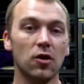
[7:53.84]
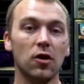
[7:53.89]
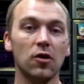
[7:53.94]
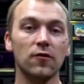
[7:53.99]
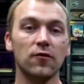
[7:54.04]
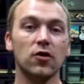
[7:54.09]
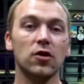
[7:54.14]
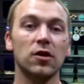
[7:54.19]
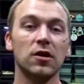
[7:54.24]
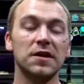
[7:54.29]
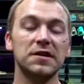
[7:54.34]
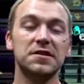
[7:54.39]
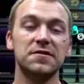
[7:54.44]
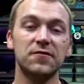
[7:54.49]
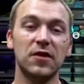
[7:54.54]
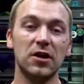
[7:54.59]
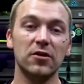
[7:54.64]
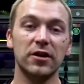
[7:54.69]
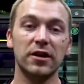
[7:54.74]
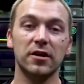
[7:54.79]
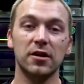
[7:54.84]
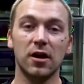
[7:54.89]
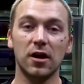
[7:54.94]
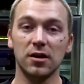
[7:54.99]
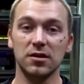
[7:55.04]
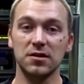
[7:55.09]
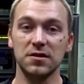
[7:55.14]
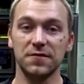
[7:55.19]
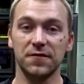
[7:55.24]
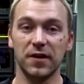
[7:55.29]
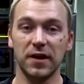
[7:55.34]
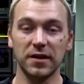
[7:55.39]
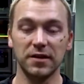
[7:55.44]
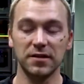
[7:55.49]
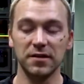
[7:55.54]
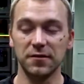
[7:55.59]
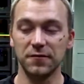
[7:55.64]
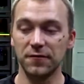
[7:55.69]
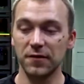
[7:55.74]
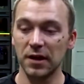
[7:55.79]
overall, it's very cost
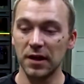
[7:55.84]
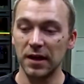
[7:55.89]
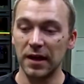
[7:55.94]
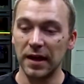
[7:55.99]
effective.